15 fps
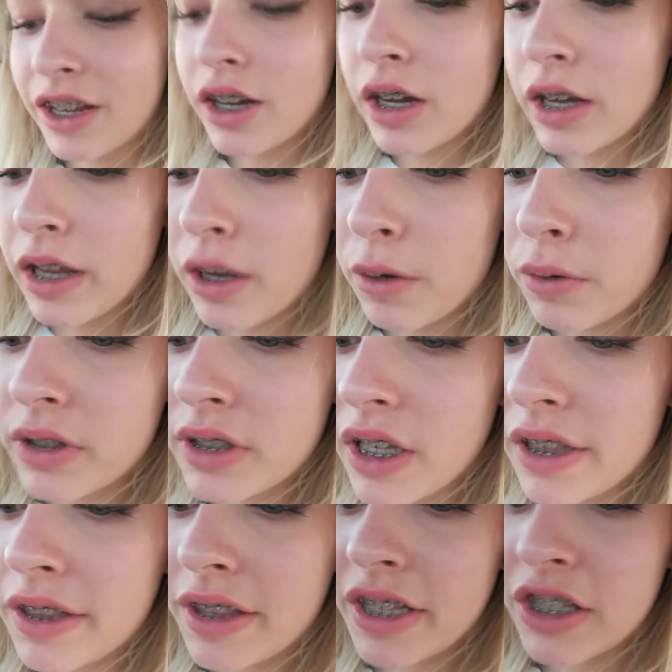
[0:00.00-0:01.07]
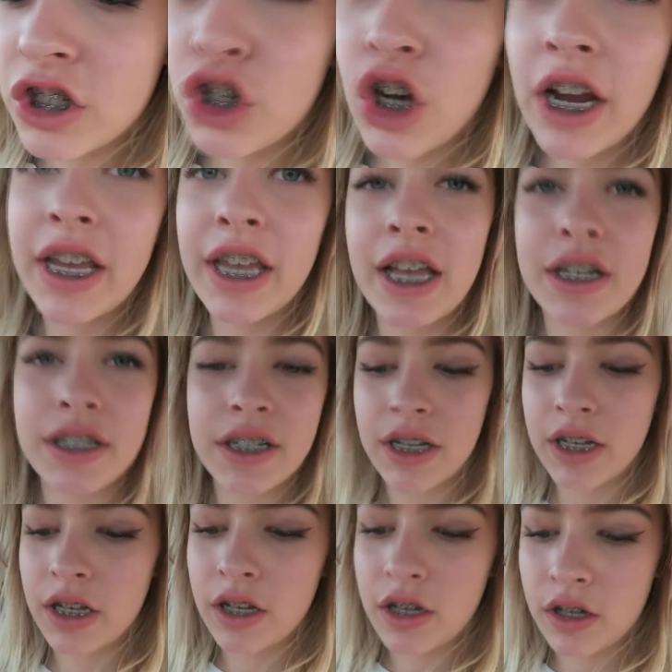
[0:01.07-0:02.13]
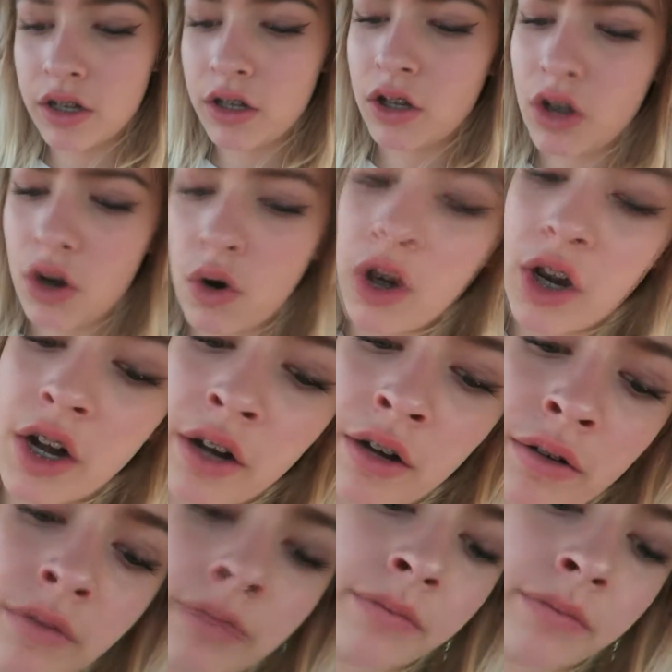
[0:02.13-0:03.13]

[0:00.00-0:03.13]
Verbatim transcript: uh, it was like this gigantic Go-Gurt